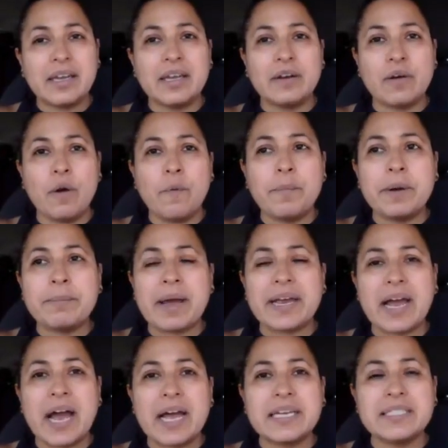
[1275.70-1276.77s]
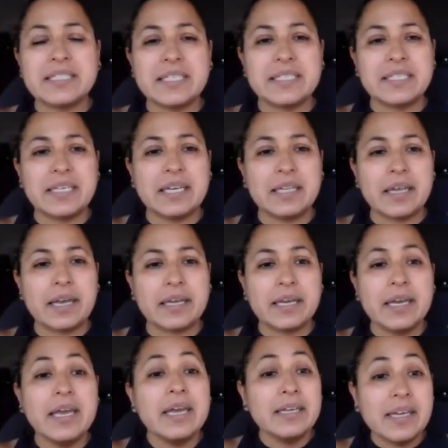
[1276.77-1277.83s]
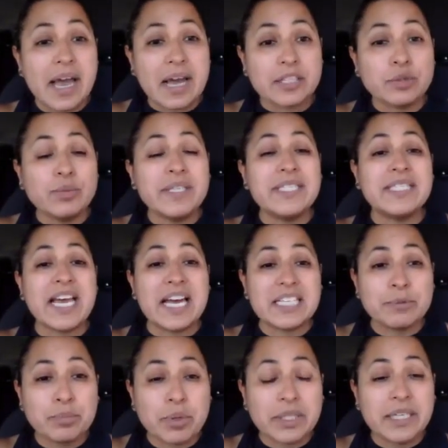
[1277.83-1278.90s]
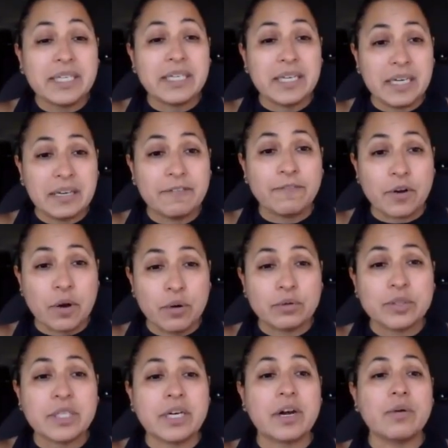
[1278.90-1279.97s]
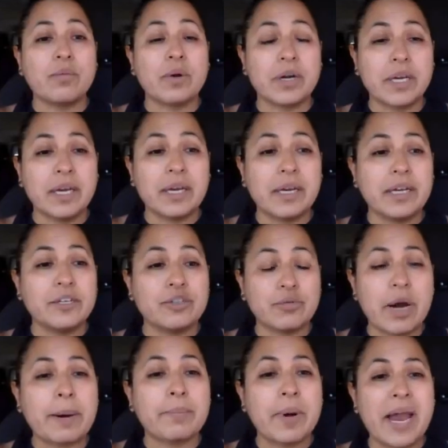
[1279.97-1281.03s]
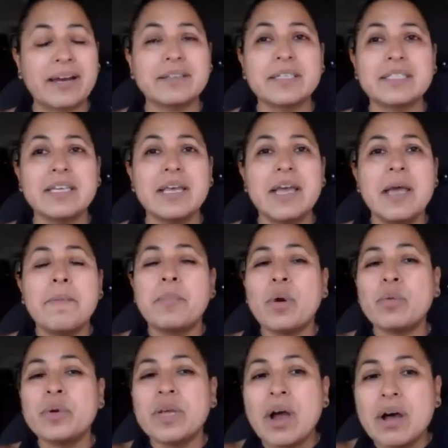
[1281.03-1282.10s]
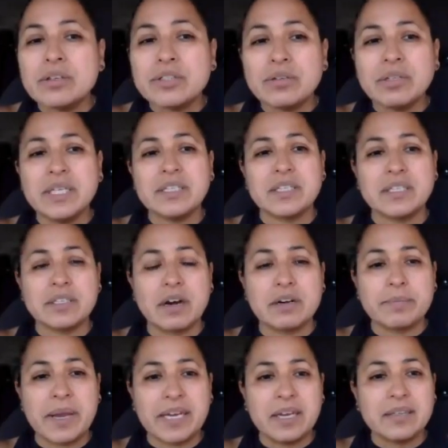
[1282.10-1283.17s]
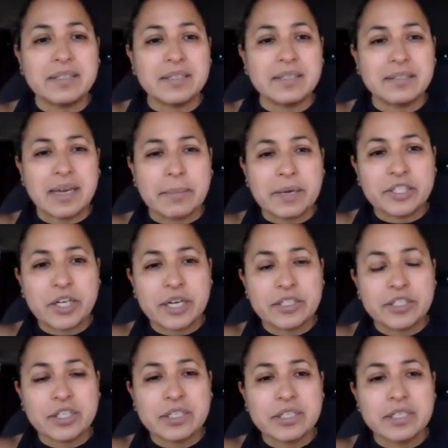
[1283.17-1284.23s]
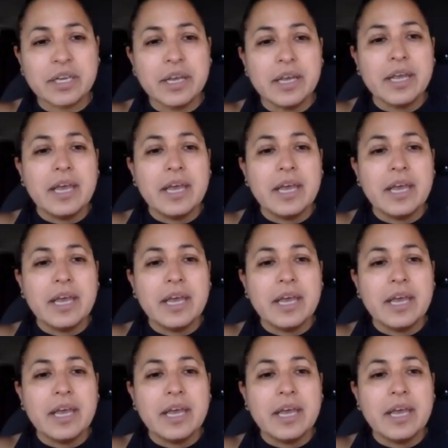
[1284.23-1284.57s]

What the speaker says: it opened my eyes to see, like, yes, we desperately need folks that are working in direct practice, but we also need to start making systemic changes